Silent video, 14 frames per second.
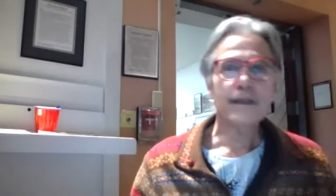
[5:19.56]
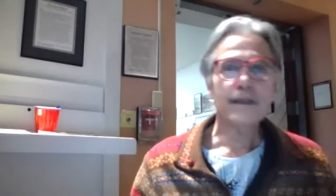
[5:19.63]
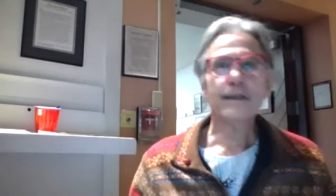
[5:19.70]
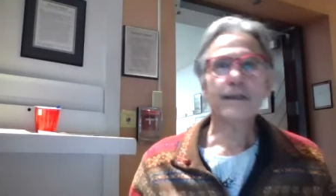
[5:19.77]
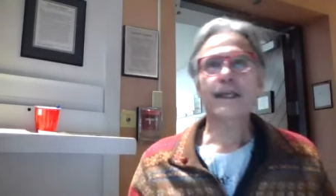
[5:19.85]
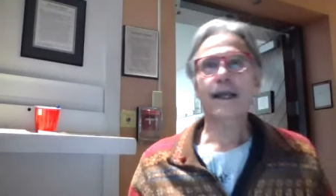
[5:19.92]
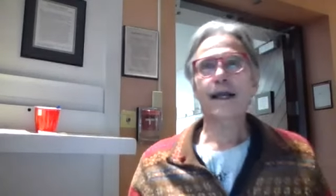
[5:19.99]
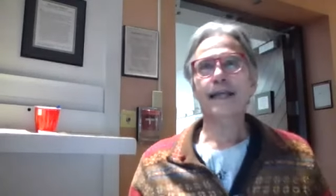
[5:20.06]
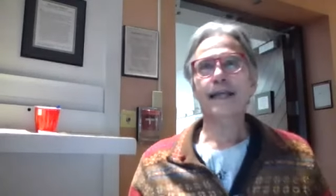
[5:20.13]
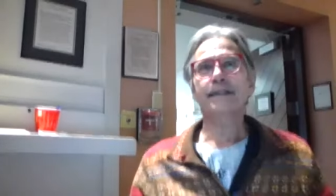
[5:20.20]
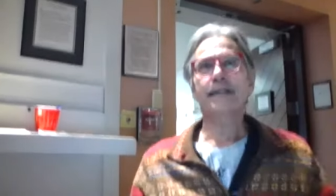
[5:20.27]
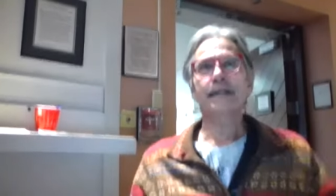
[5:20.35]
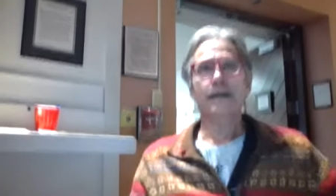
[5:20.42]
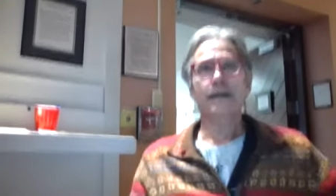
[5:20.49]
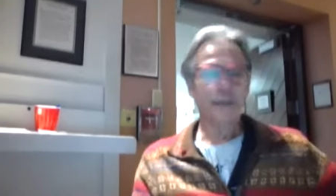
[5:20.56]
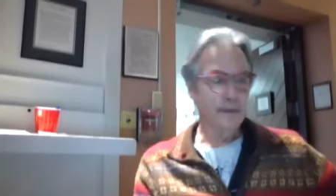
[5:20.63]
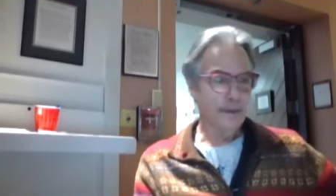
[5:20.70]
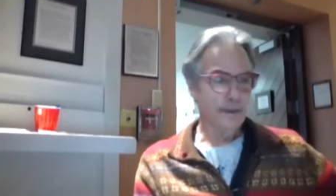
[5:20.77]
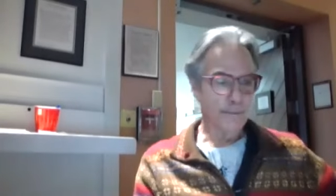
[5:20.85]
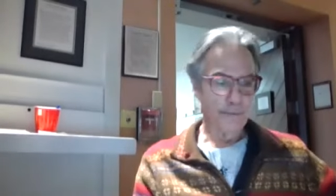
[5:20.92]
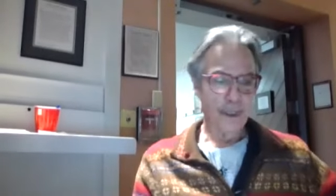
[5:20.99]
the idea,
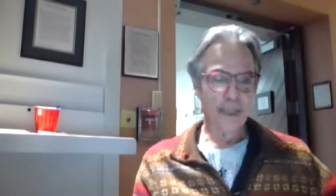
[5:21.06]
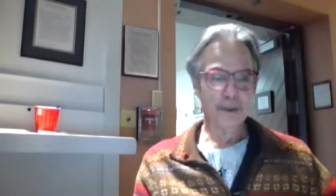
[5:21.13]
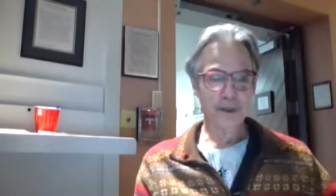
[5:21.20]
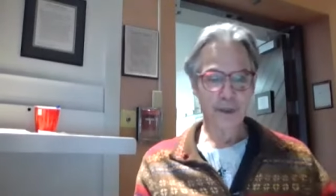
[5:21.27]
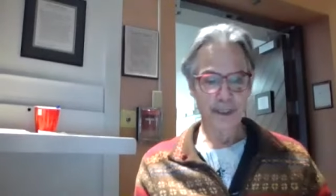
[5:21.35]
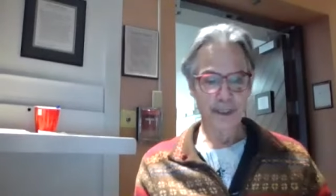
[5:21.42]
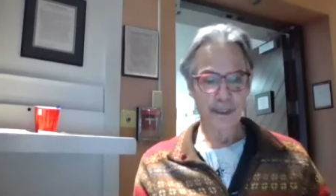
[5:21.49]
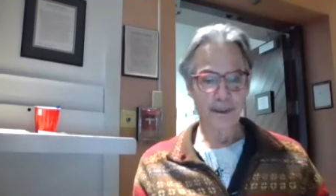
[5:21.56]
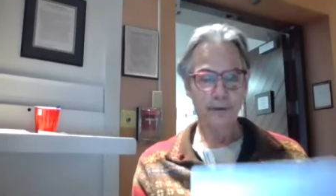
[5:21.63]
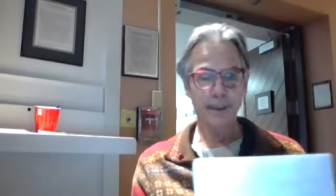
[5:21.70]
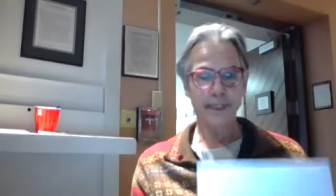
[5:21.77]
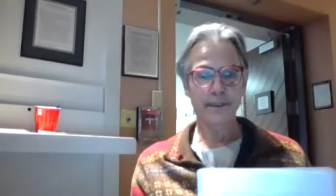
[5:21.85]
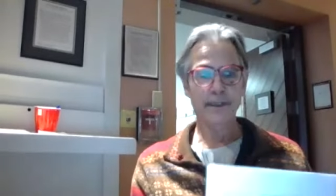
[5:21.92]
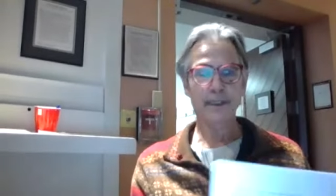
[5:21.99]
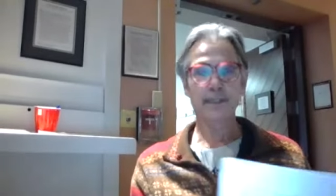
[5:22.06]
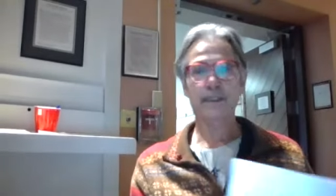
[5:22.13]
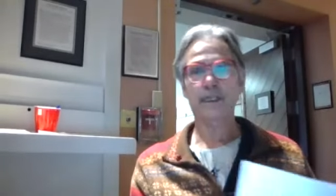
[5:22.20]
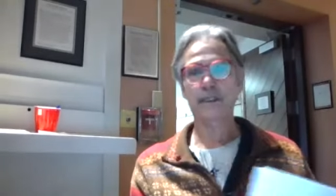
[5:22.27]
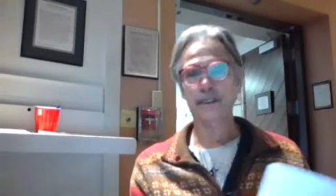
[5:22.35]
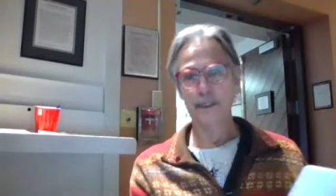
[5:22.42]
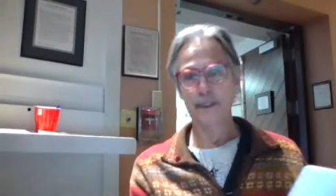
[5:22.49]
I'm actually going to read this
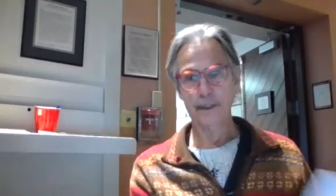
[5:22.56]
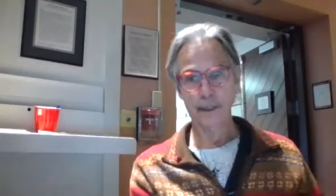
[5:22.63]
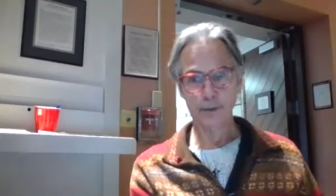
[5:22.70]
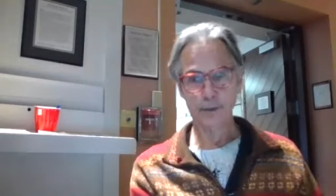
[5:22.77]
because I,